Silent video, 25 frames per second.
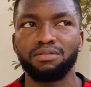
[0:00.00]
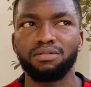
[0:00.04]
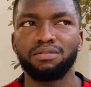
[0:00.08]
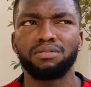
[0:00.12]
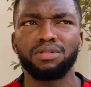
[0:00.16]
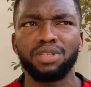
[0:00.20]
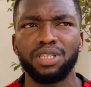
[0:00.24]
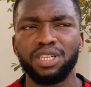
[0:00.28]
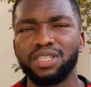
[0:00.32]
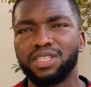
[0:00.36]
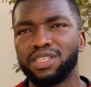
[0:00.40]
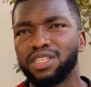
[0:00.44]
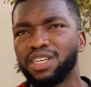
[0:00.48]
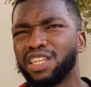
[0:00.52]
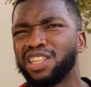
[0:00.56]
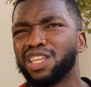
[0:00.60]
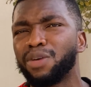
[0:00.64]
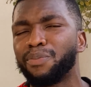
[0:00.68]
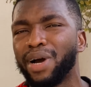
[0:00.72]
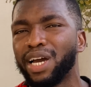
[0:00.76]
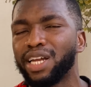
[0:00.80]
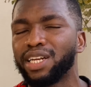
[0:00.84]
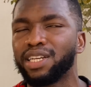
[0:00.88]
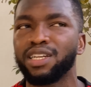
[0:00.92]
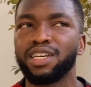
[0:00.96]
this year they
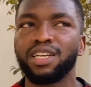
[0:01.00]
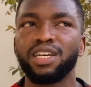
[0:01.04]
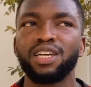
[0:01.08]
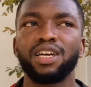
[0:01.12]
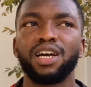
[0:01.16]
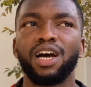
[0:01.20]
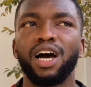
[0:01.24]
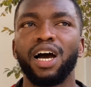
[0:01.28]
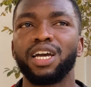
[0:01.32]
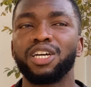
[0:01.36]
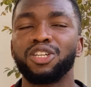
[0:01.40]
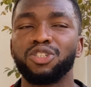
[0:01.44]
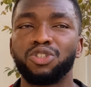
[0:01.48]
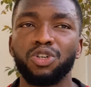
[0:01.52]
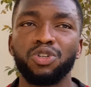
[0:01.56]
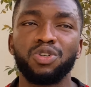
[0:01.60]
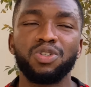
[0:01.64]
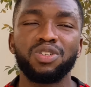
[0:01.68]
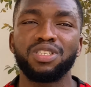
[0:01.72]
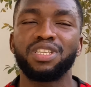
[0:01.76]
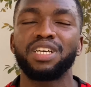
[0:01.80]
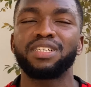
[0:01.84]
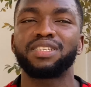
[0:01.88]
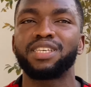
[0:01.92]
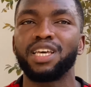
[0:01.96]
might introduce
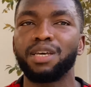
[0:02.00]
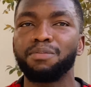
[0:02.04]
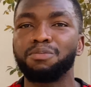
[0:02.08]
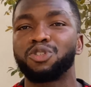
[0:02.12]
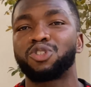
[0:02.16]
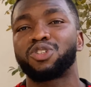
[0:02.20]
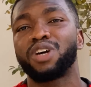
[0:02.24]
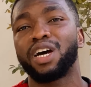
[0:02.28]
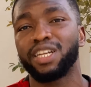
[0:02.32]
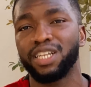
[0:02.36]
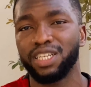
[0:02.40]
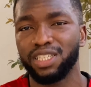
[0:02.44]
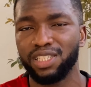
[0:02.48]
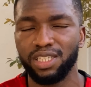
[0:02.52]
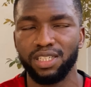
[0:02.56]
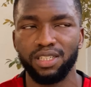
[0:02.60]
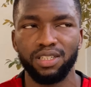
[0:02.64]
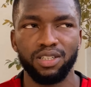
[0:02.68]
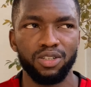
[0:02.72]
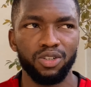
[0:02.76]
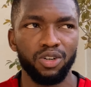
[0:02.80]
the same strategy,